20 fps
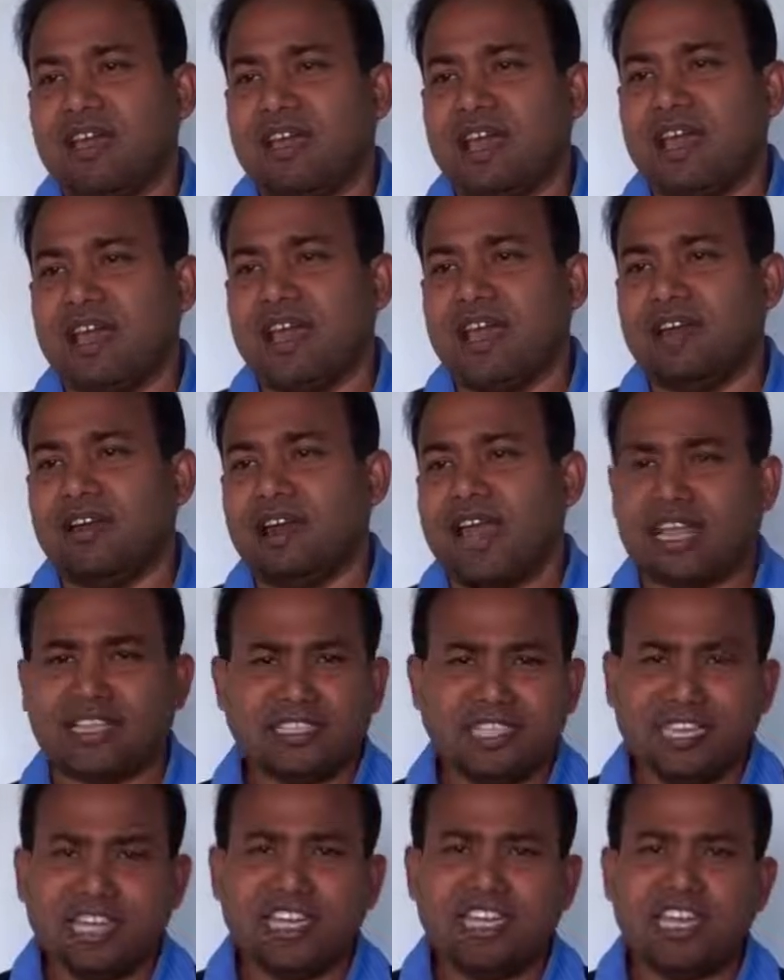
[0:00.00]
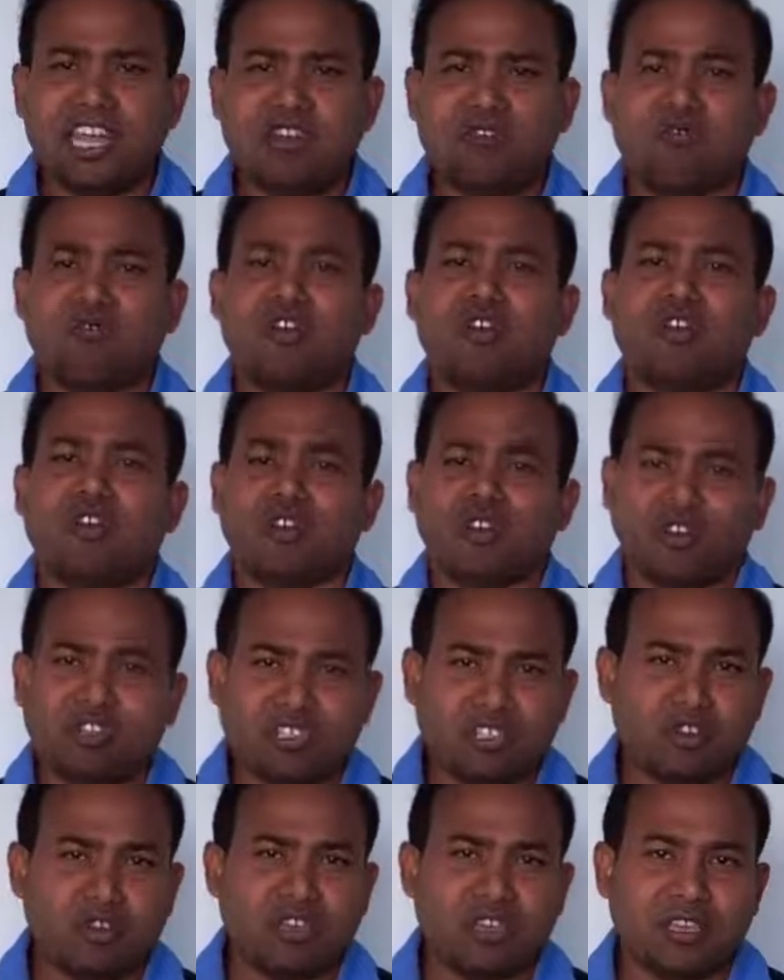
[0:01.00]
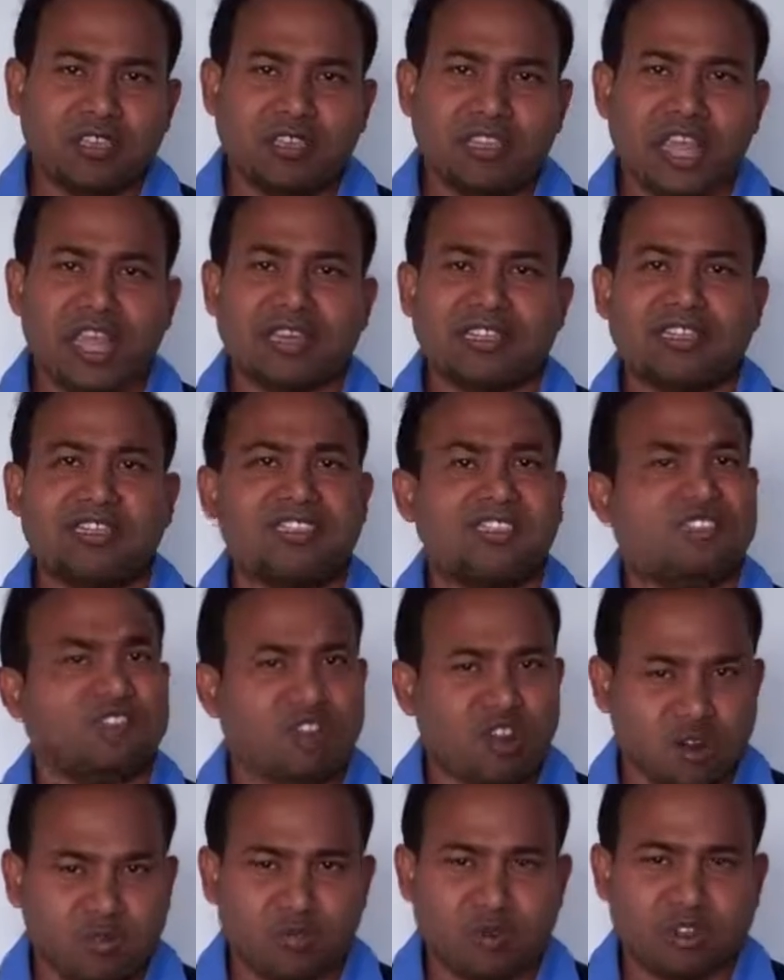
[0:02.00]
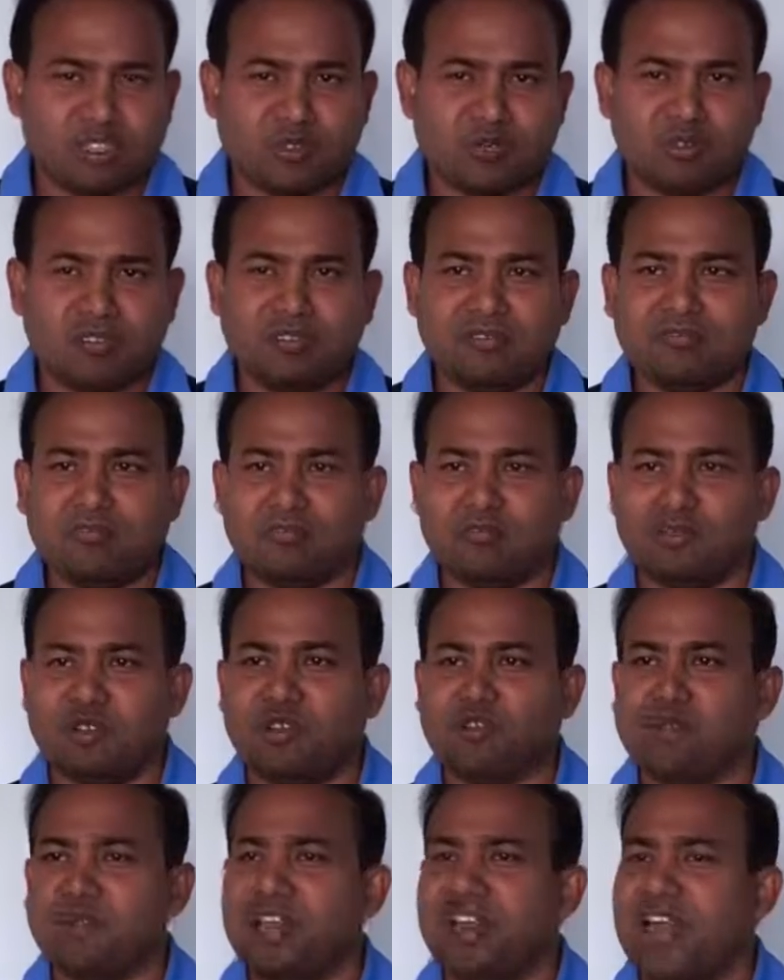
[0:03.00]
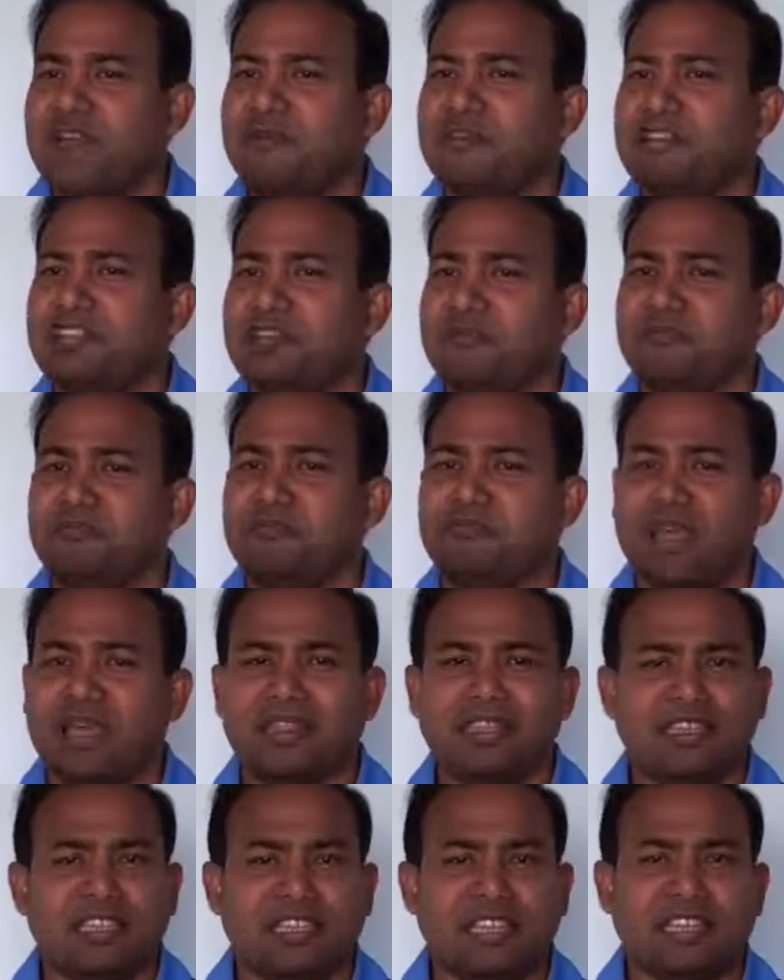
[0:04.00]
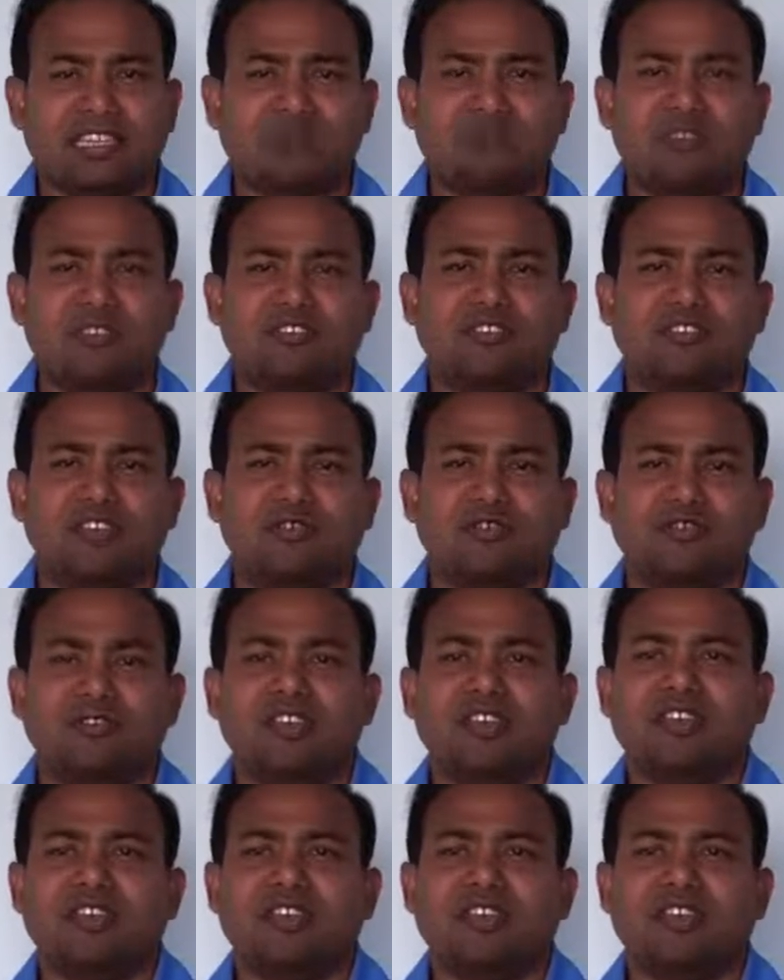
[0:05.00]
And as an Indian, we are always knowing that this is not possible, because we are having a pathetic experience of